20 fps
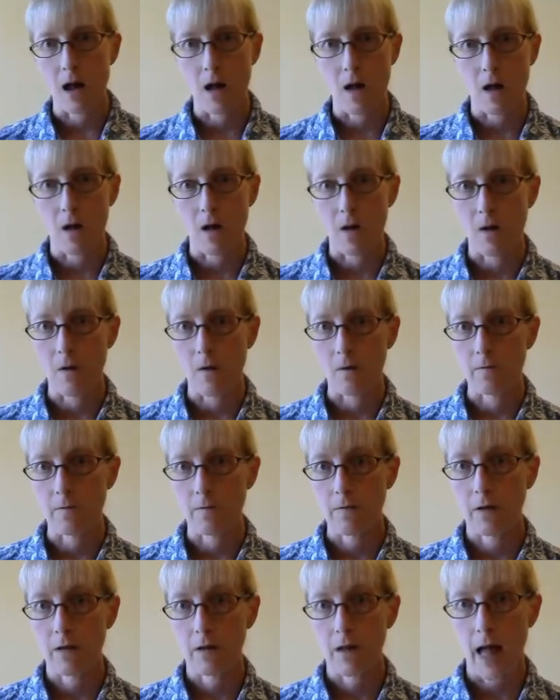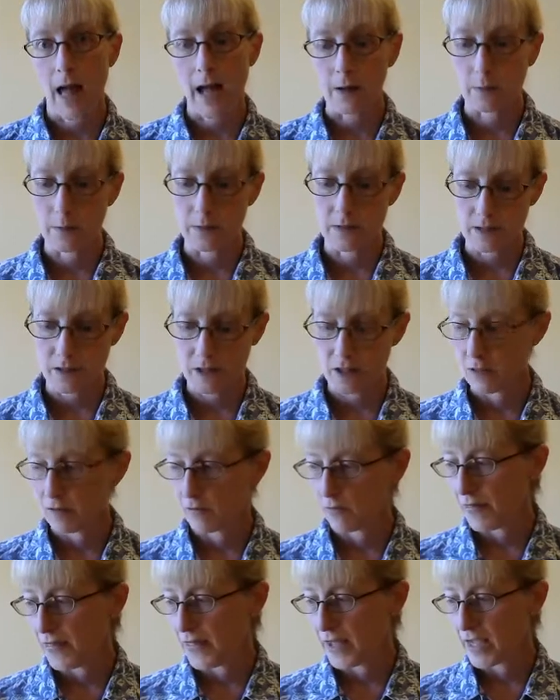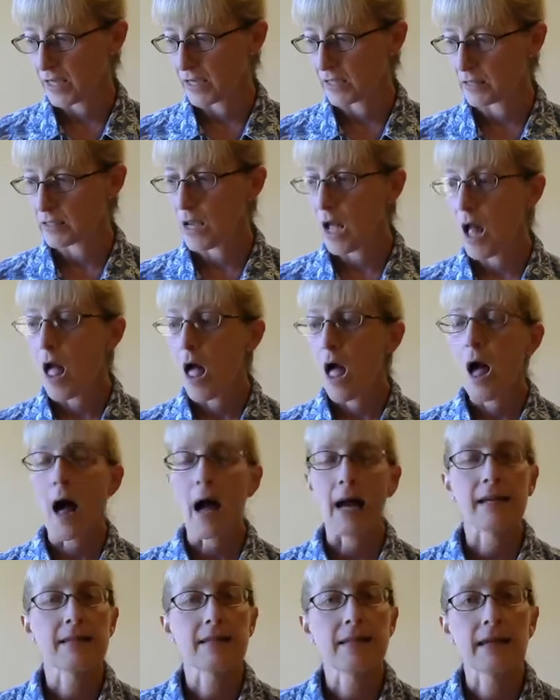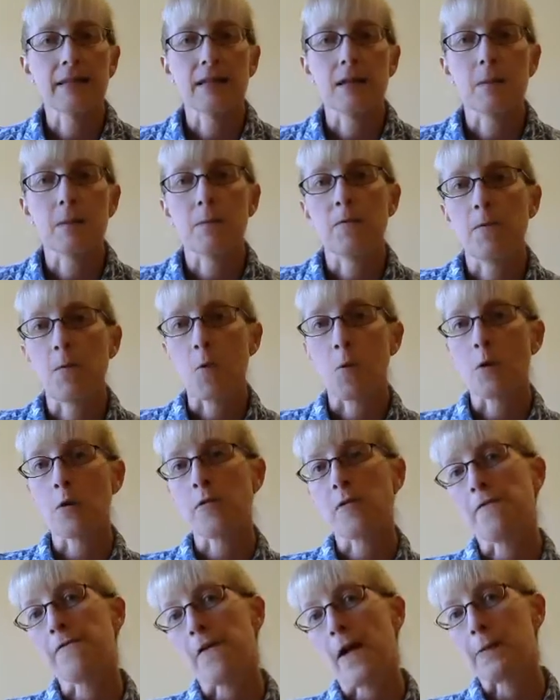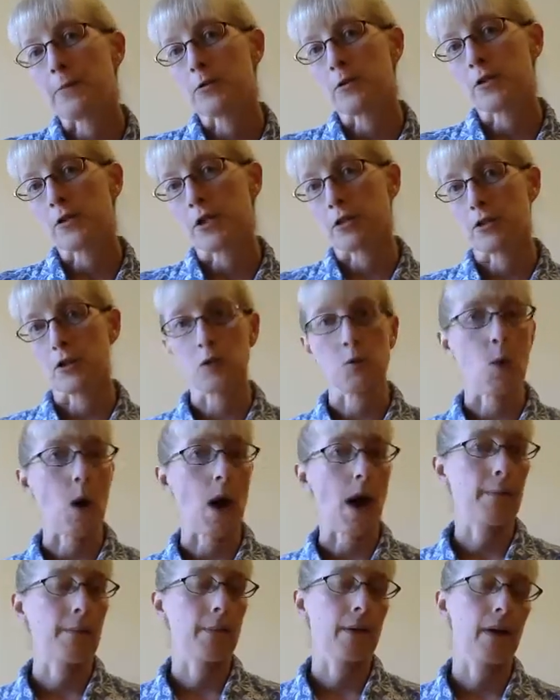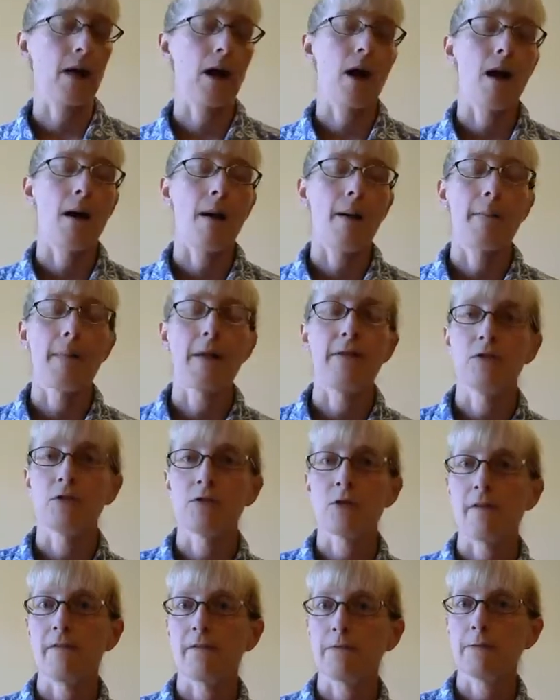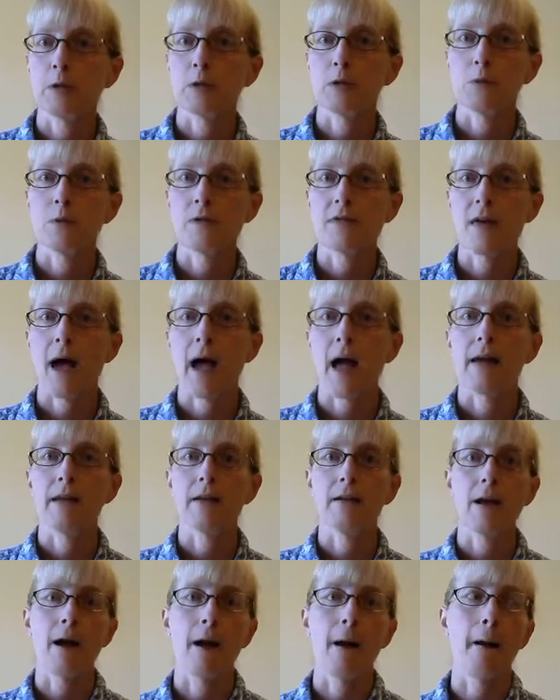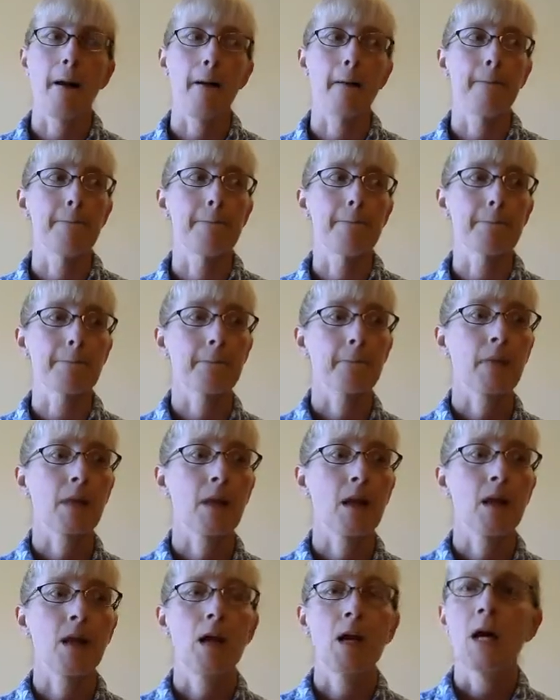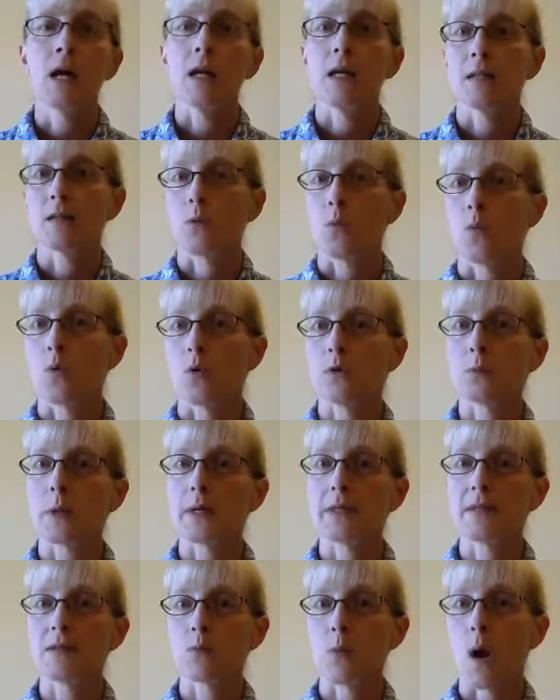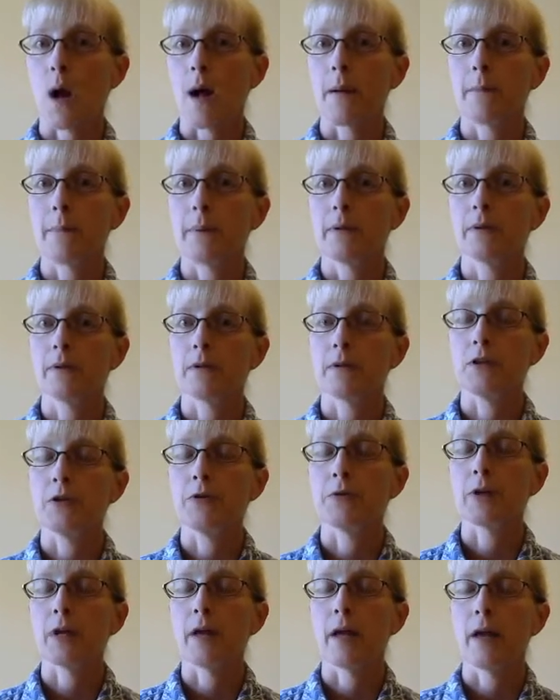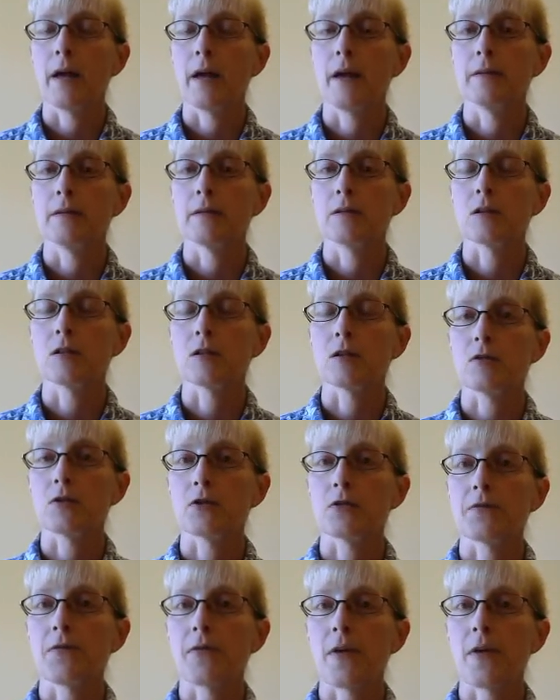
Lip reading: of acquisitional things, I signed up for the FiberShare swap. If you're not familiar with that, it's a worldwide swap. You can search